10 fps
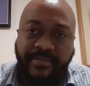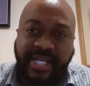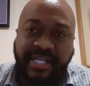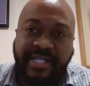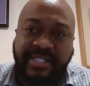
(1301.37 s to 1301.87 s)

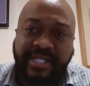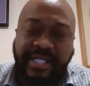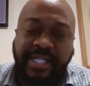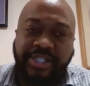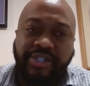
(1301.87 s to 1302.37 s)
He doesn't
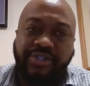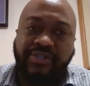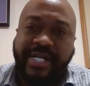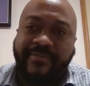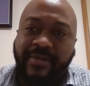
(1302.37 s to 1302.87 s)
need you
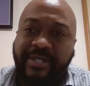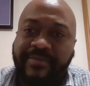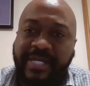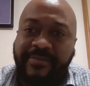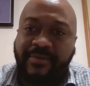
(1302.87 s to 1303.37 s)
to help other
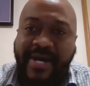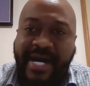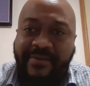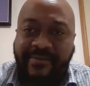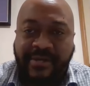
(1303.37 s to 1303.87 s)
people
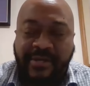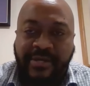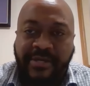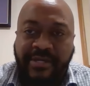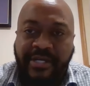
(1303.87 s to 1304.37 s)
out
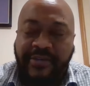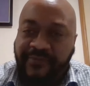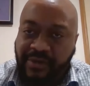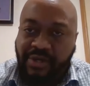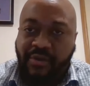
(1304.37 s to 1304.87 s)
if
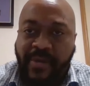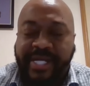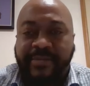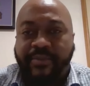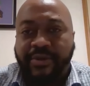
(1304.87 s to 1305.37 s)
you're a
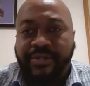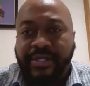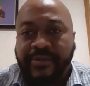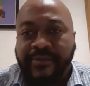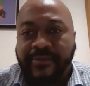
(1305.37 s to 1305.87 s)
wicked person.